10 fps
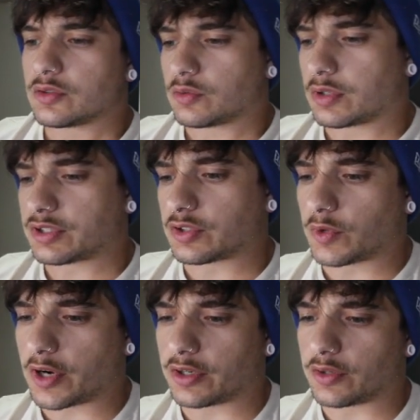What is the
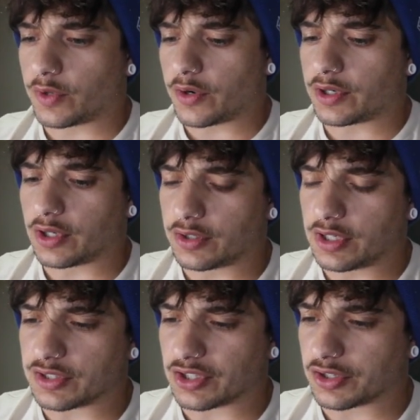rarity on
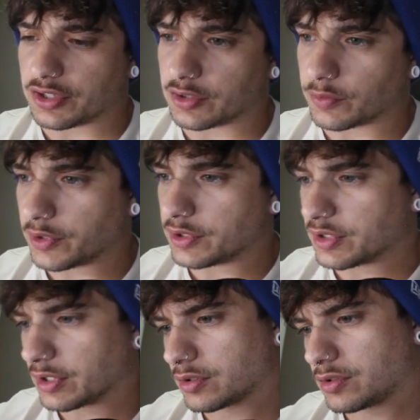these? I don't think the rarity is
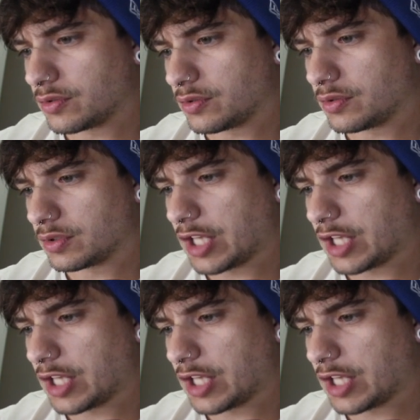that good.